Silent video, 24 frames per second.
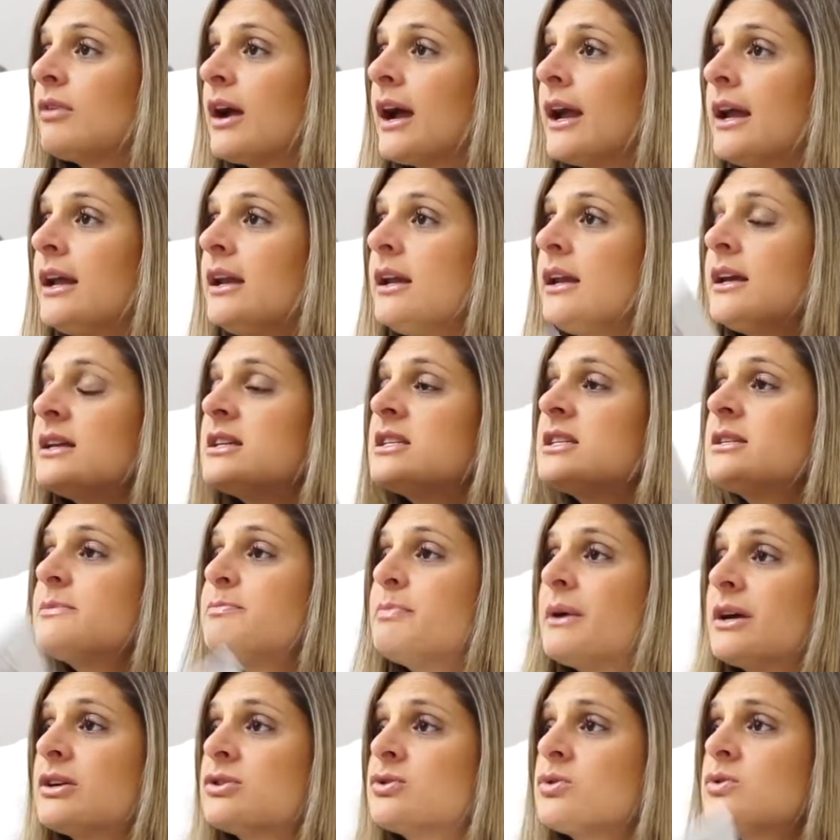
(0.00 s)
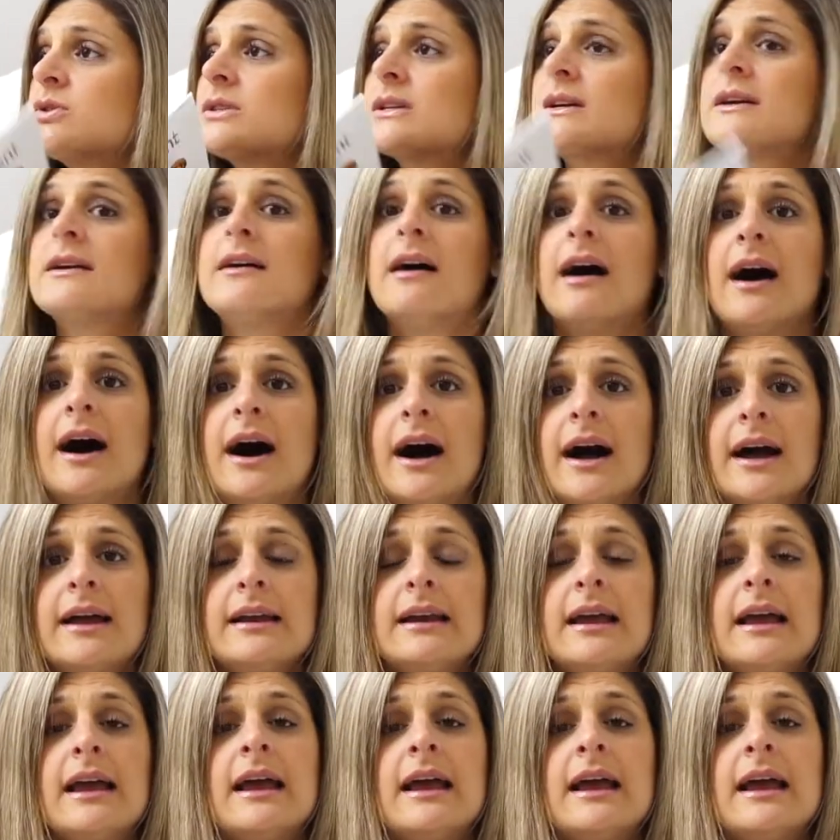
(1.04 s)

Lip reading: right, is special to God.